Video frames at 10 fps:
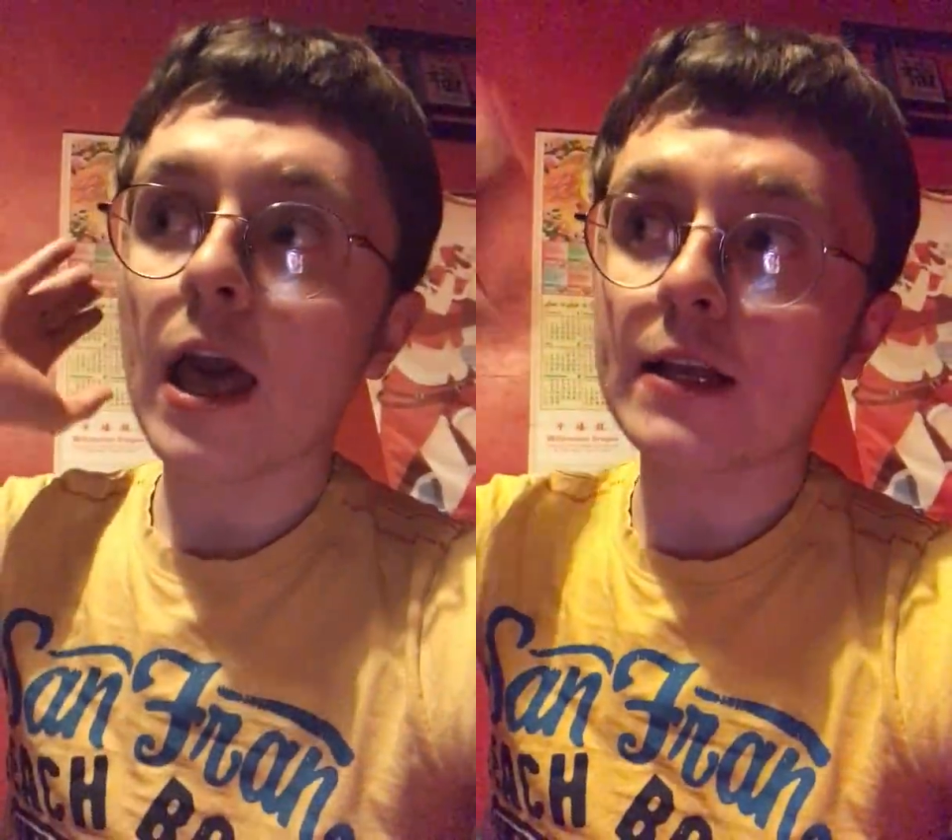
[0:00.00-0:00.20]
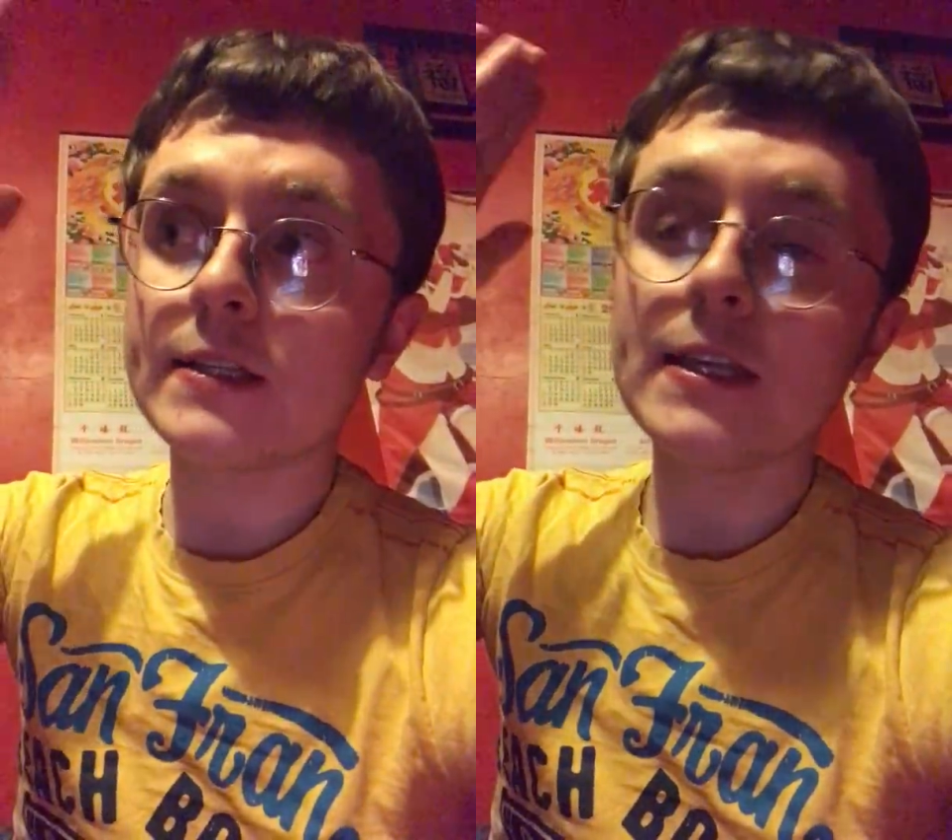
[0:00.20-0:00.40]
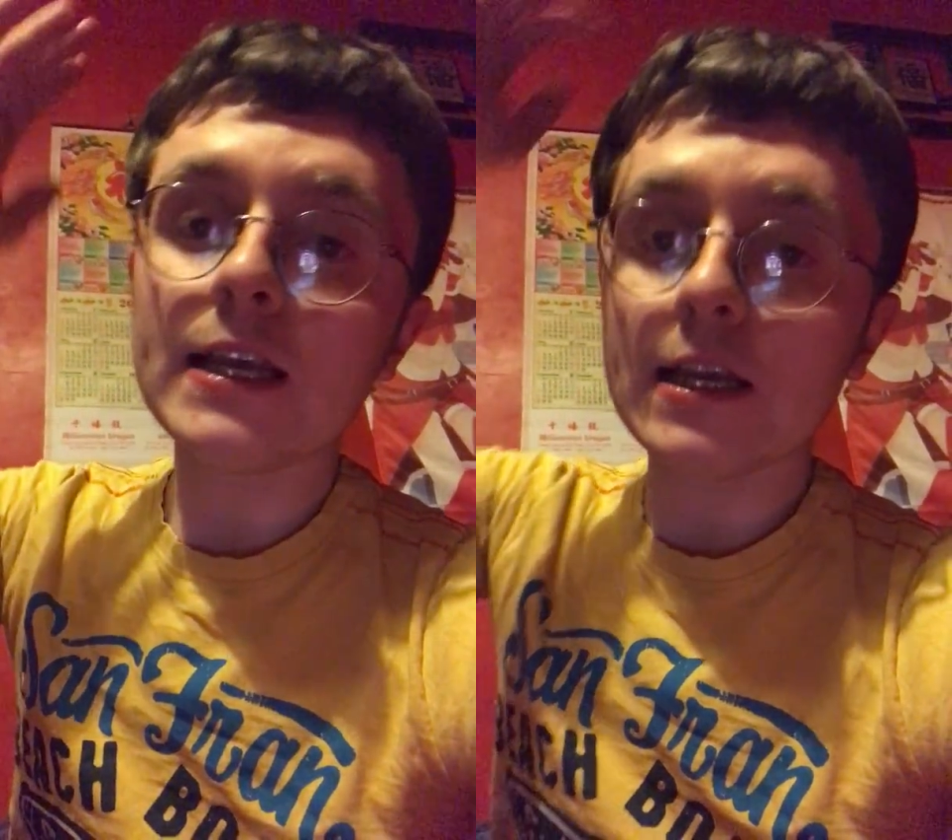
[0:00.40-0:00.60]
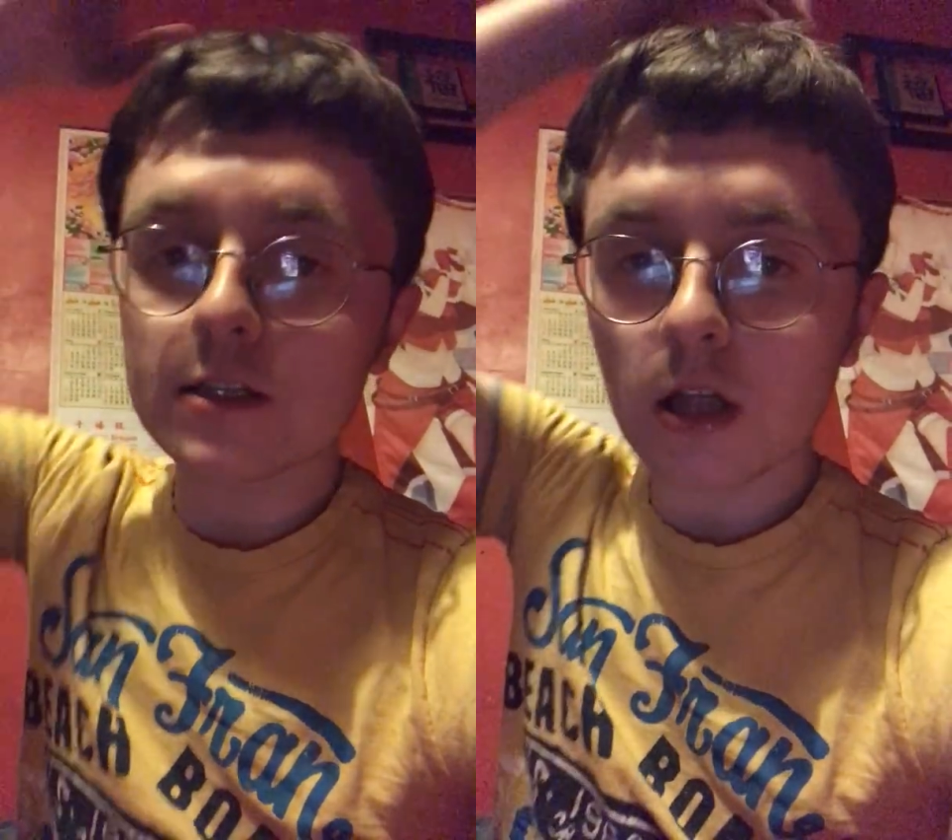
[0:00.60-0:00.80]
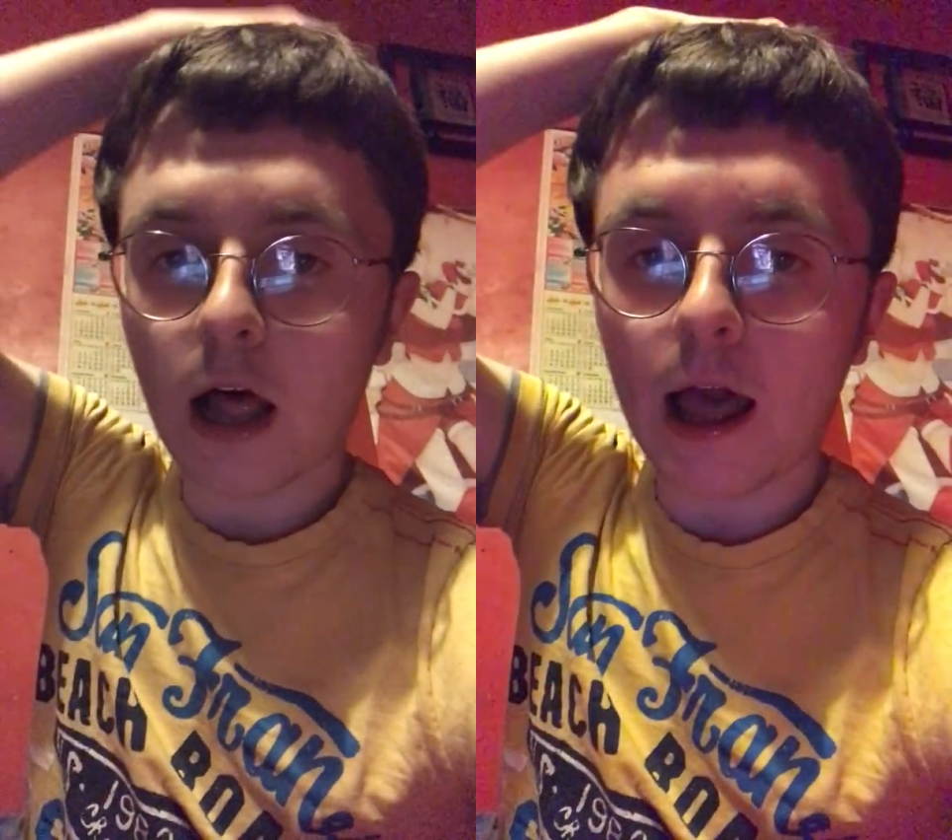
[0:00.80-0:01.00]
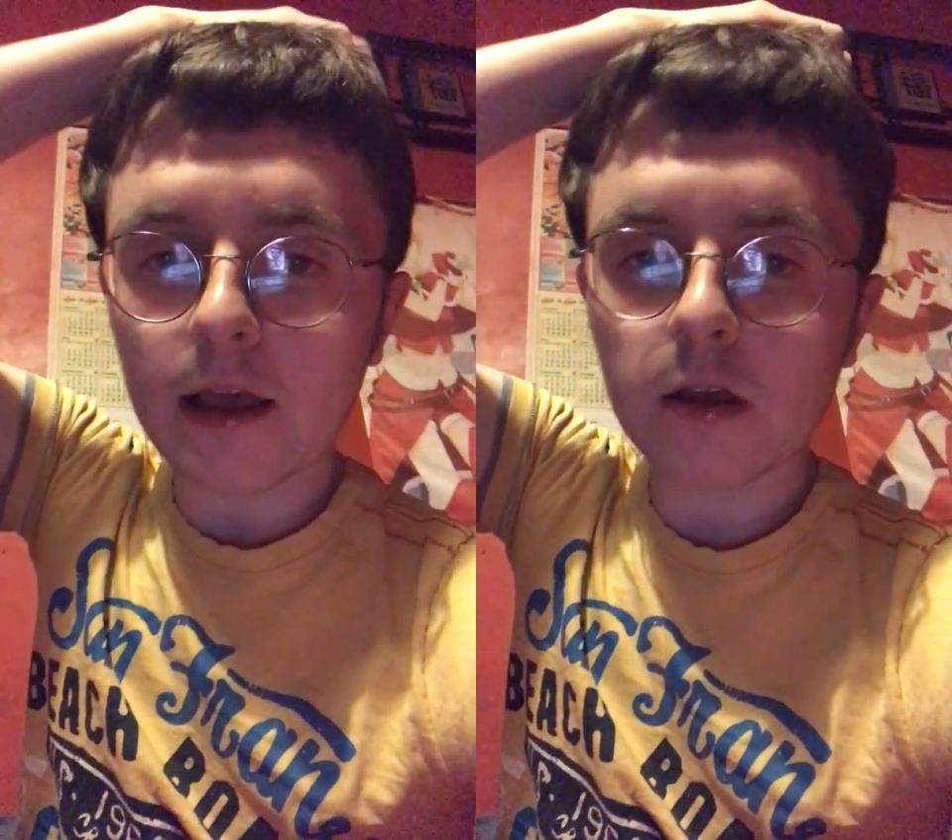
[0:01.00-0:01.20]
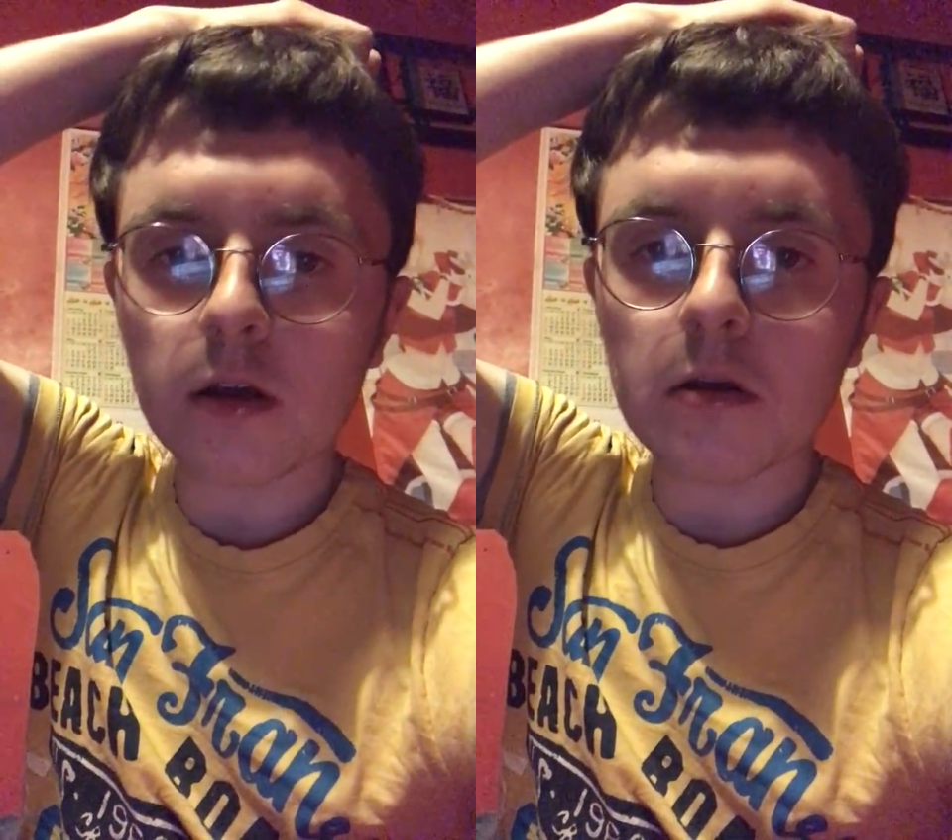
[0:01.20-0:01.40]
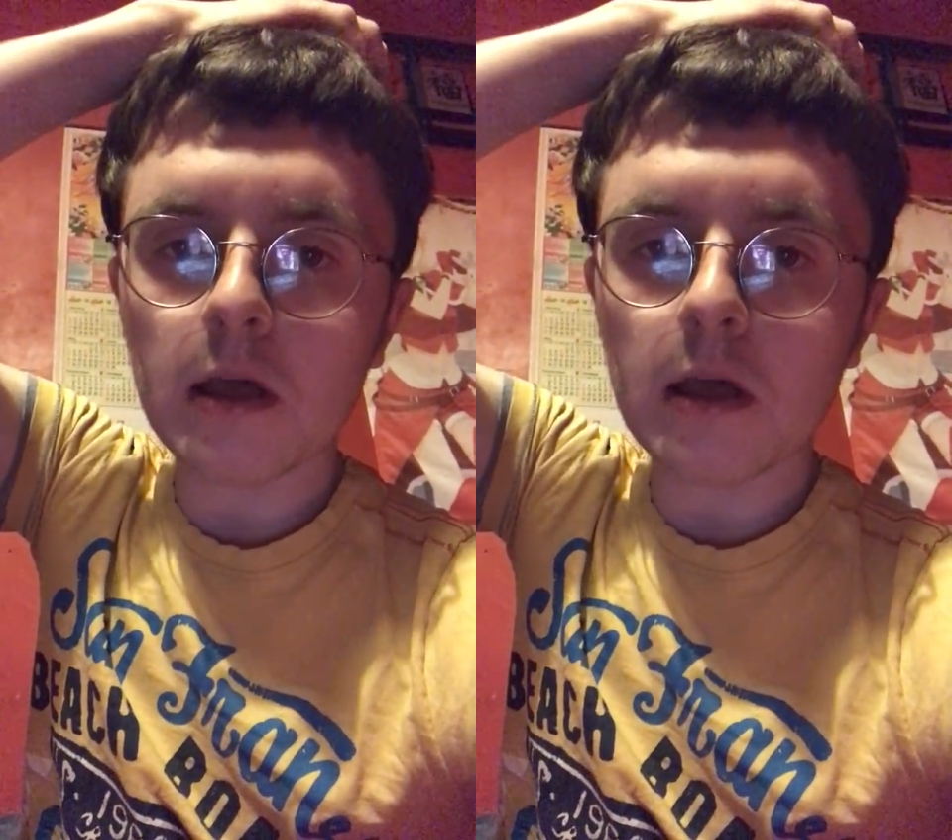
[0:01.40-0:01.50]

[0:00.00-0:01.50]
exceed, like,